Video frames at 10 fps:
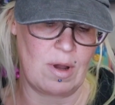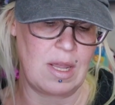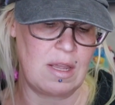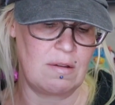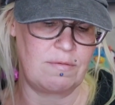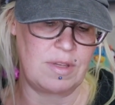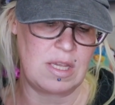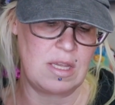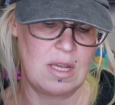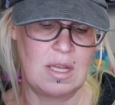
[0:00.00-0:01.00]
I have
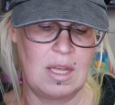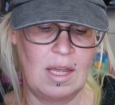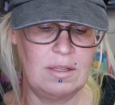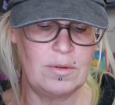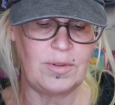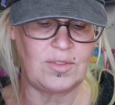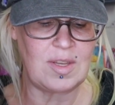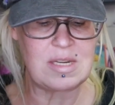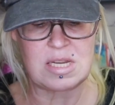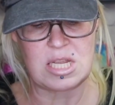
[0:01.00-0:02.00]
the Hello
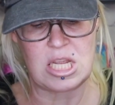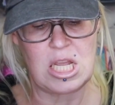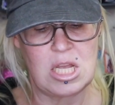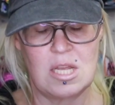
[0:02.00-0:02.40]
Sidney